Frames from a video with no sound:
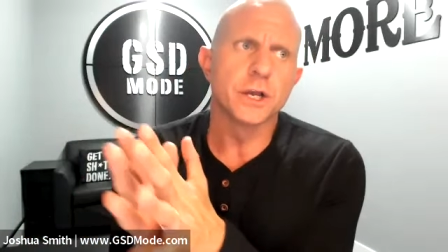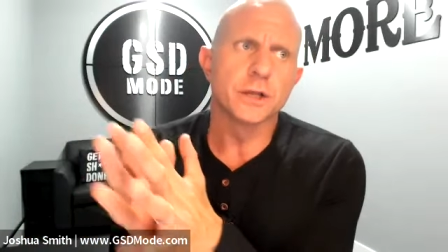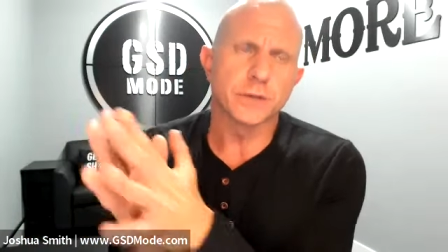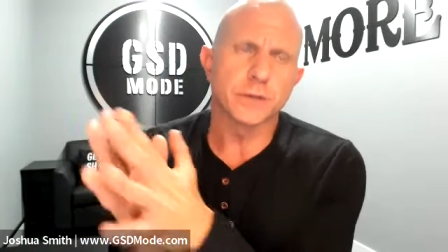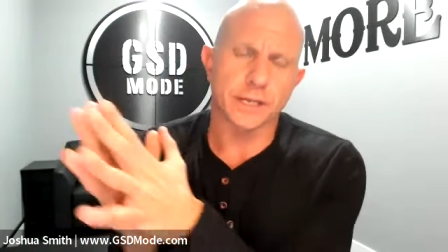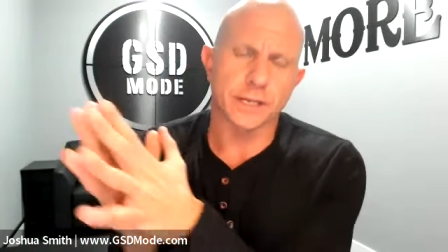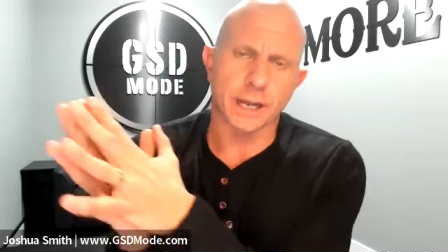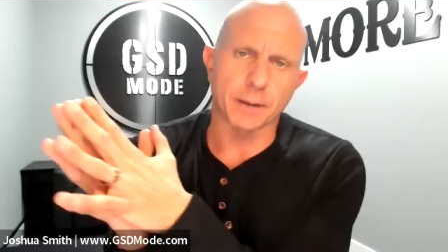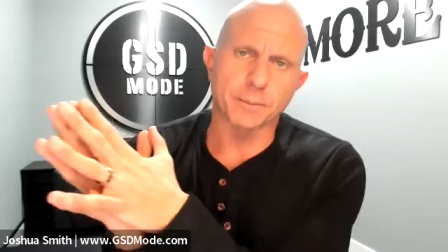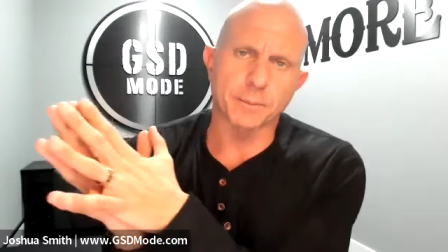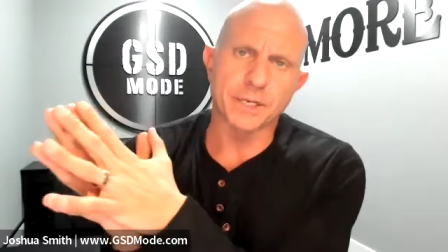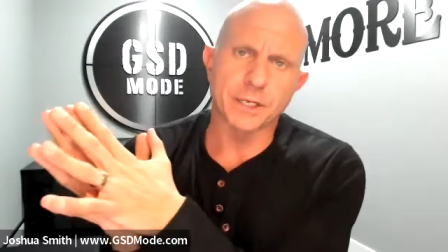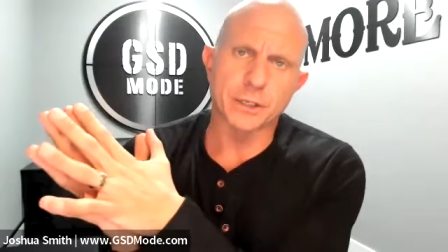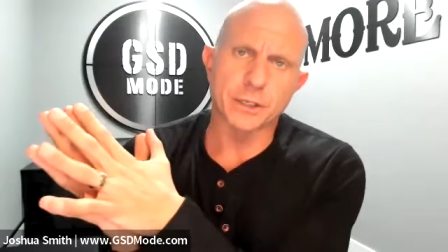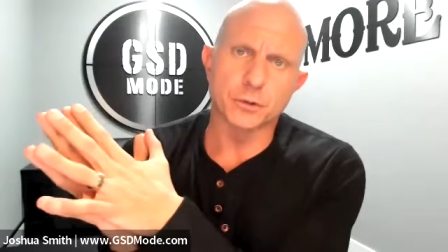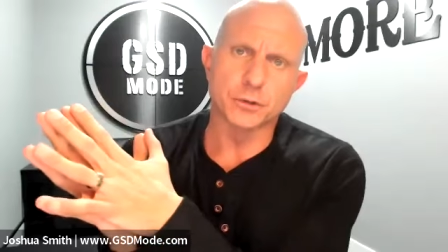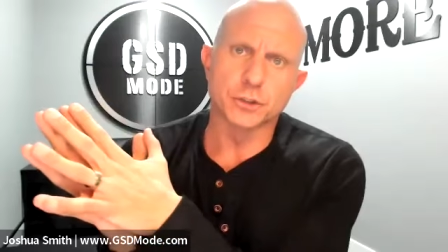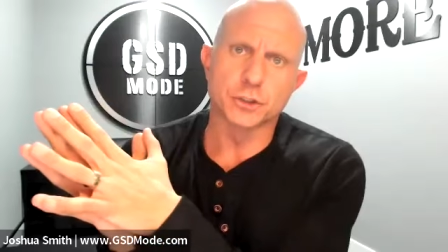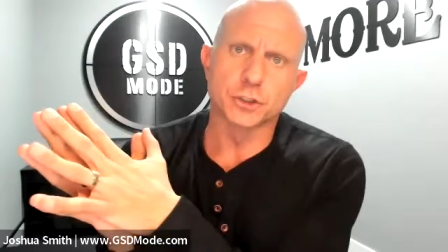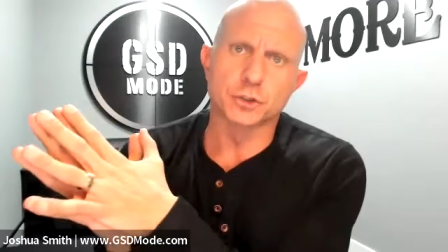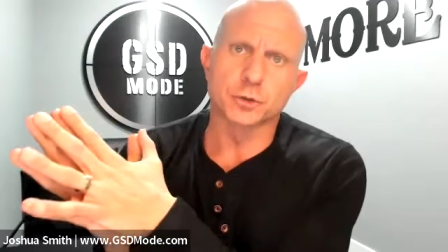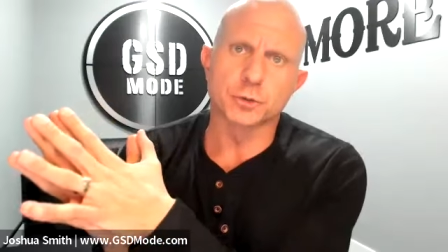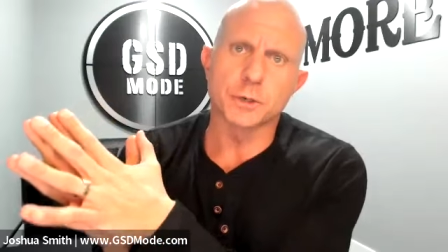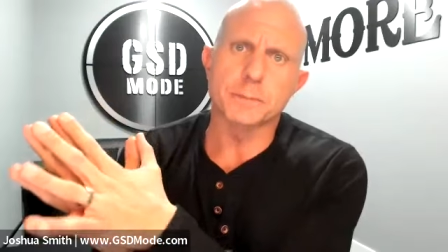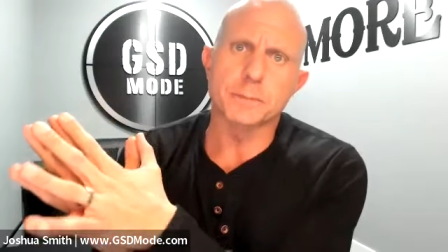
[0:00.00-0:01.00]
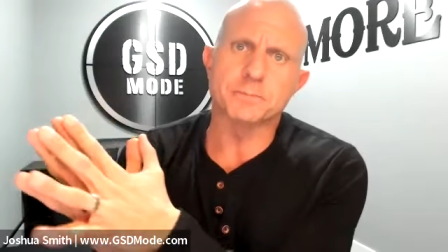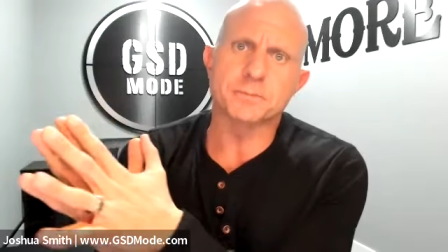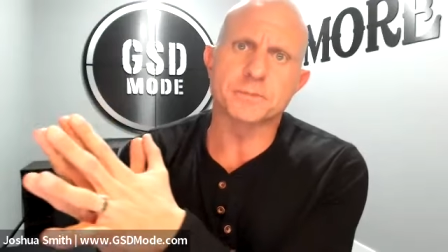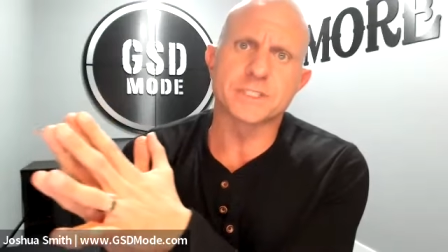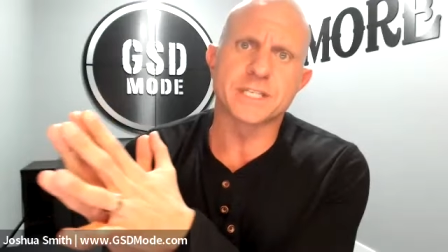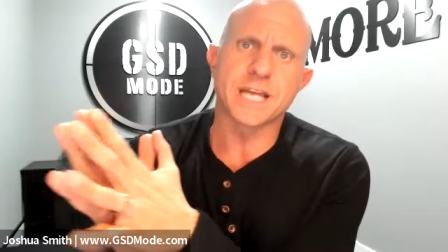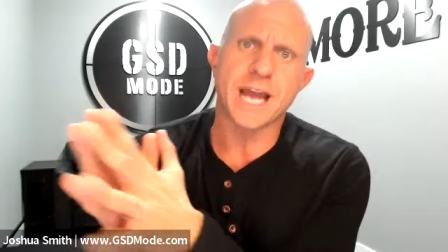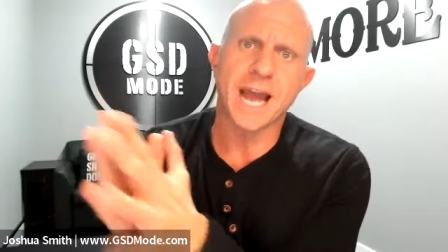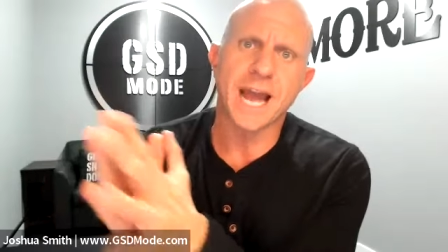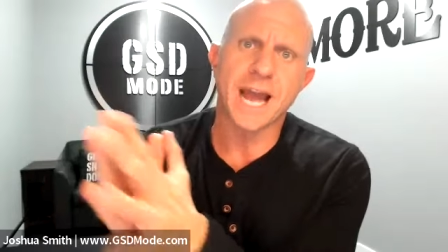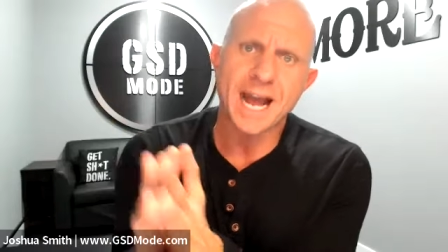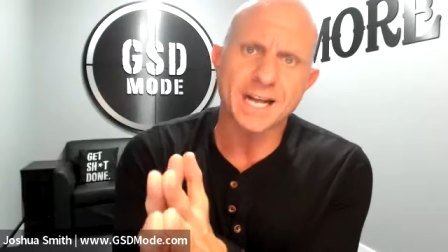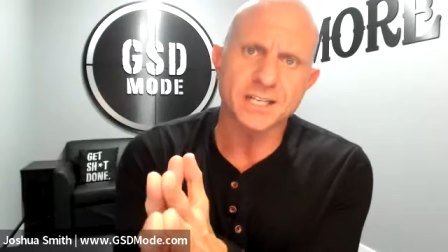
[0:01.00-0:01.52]
like I'm going to use drip
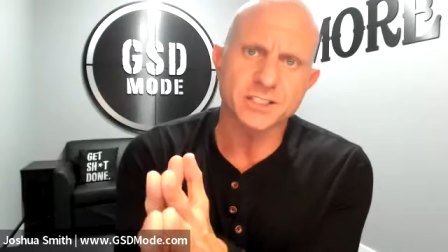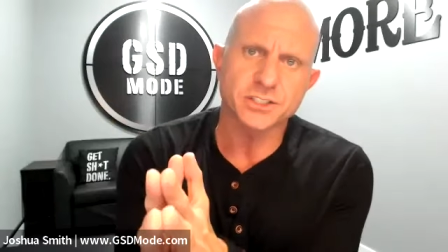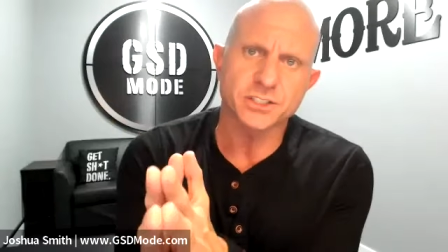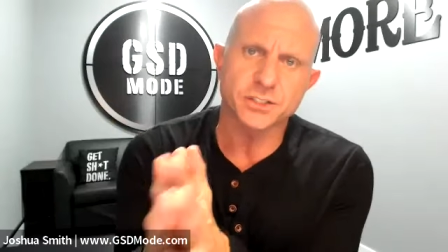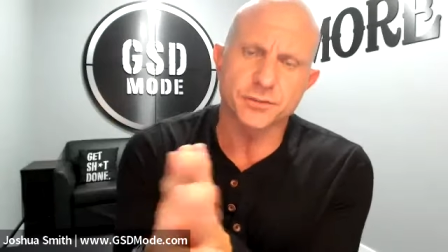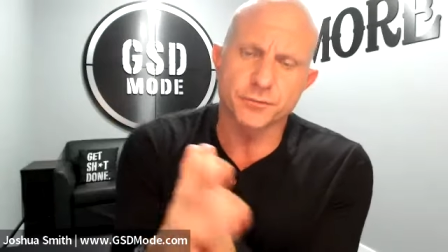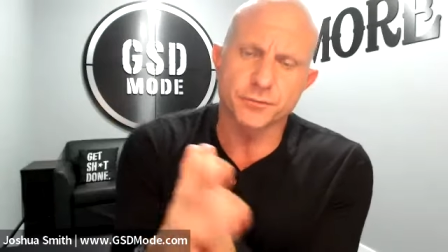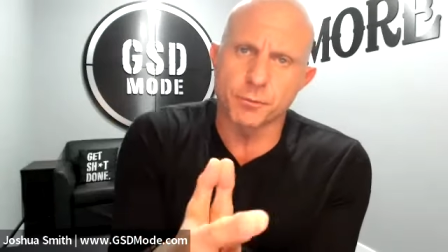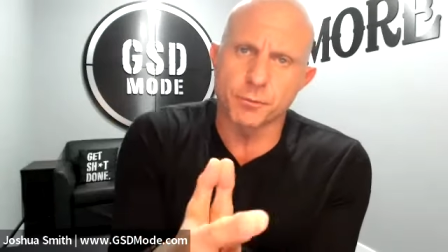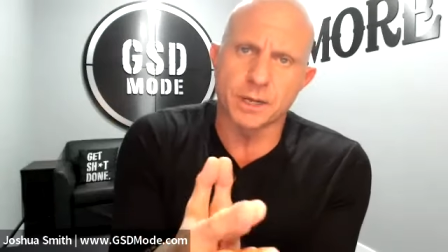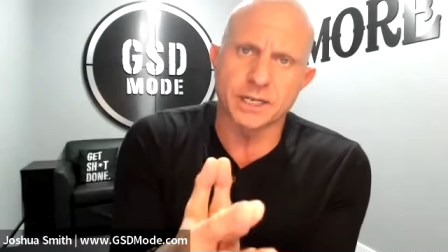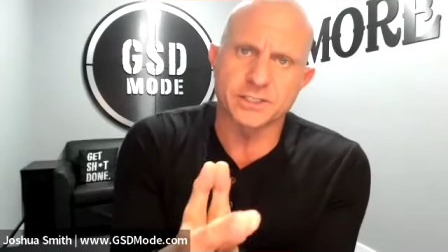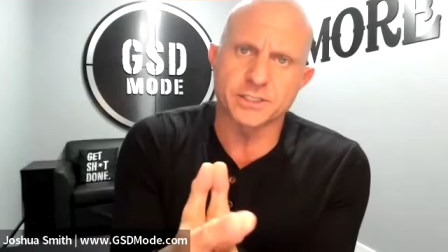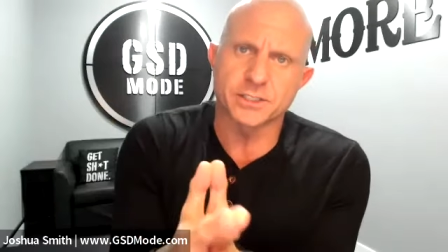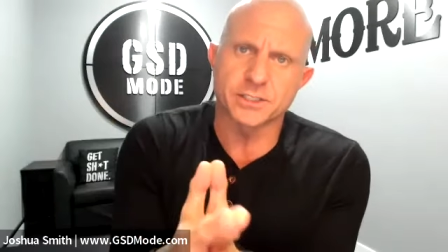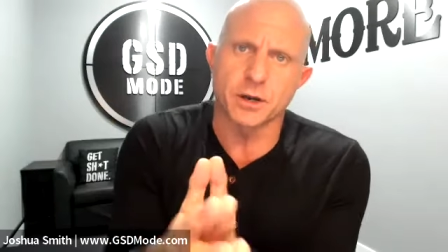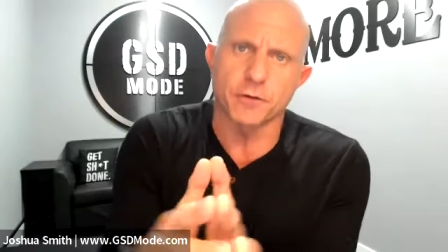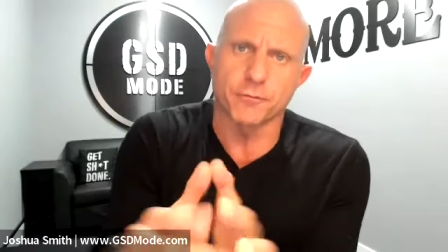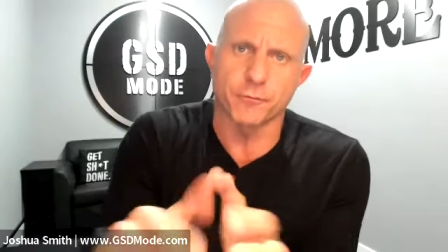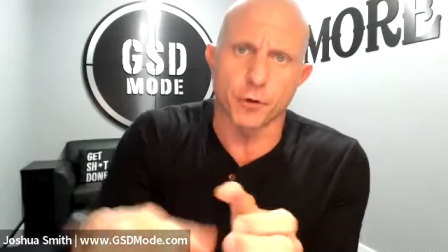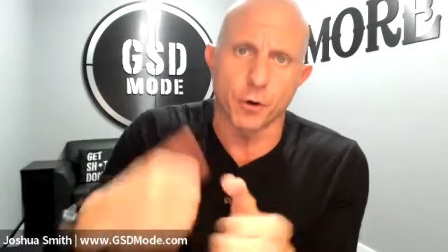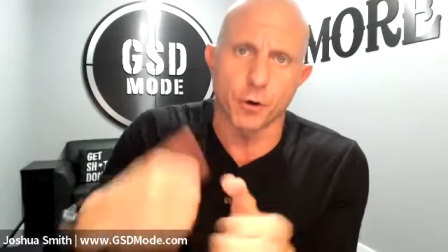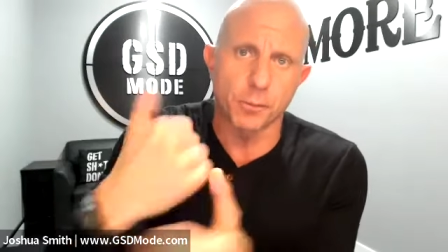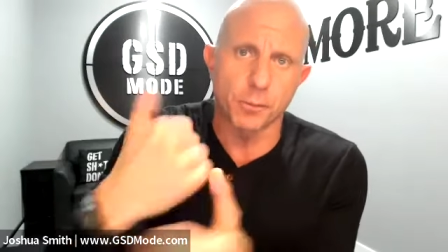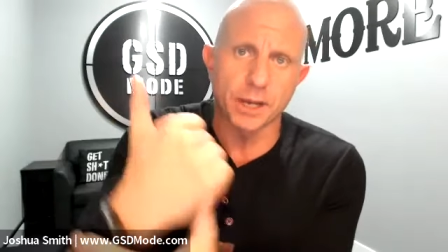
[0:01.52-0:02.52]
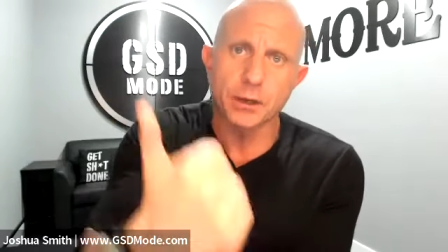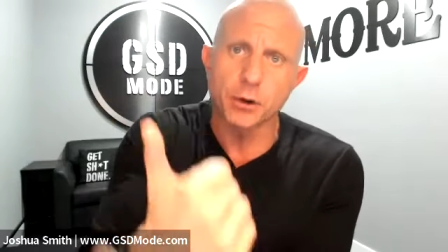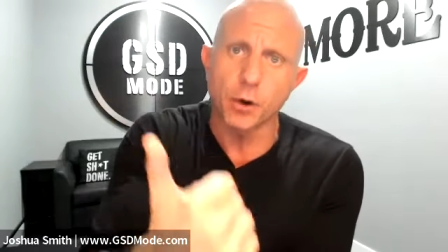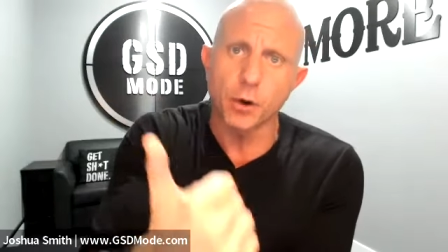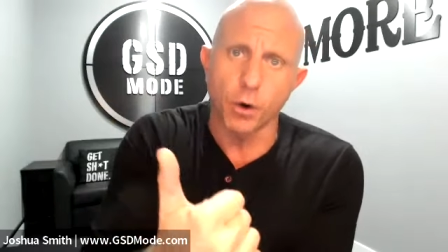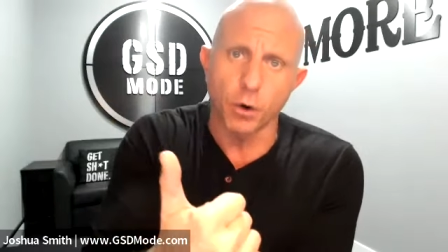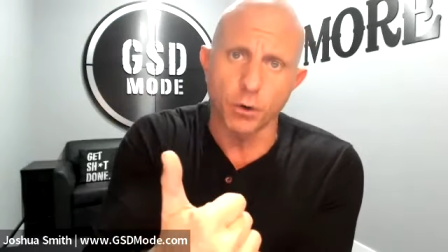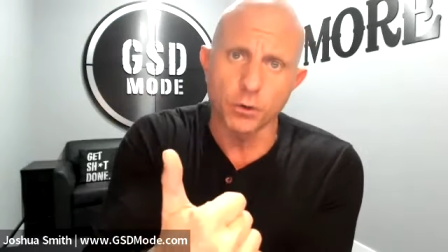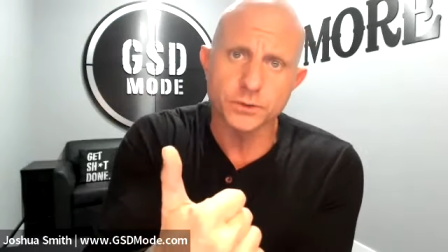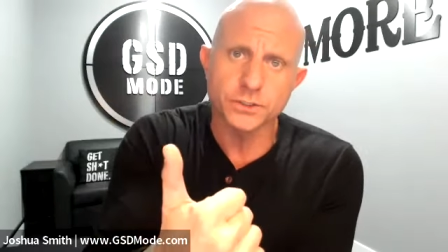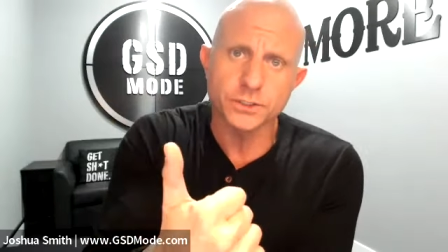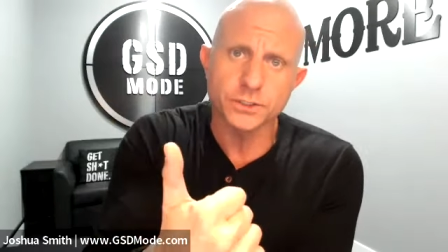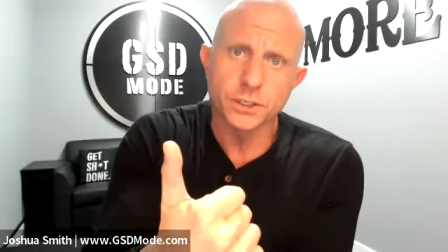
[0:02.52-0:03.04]
tasks for myself for all my
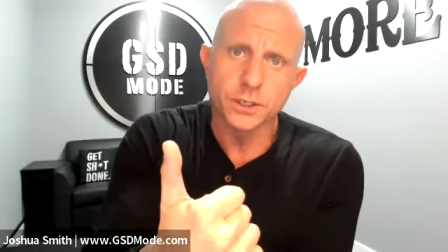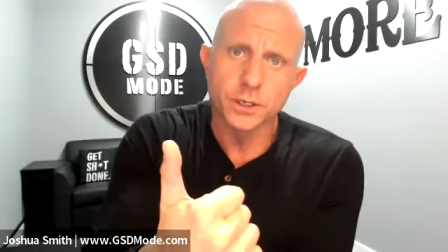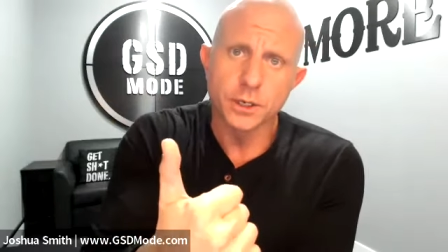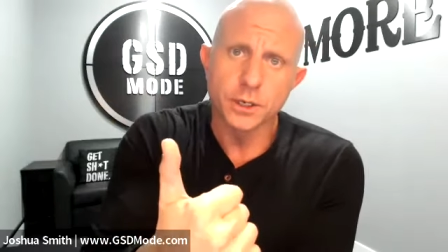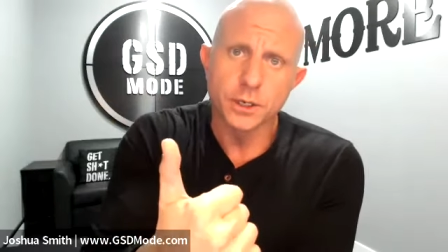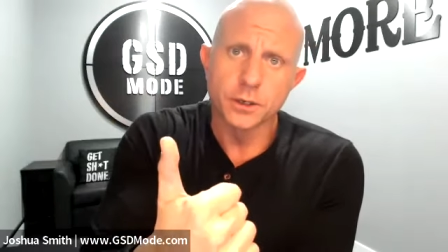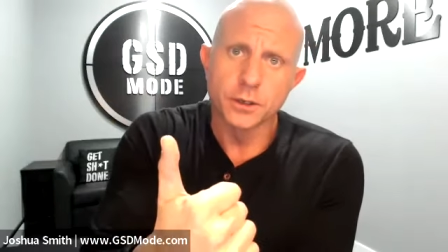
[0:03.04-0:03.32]
calls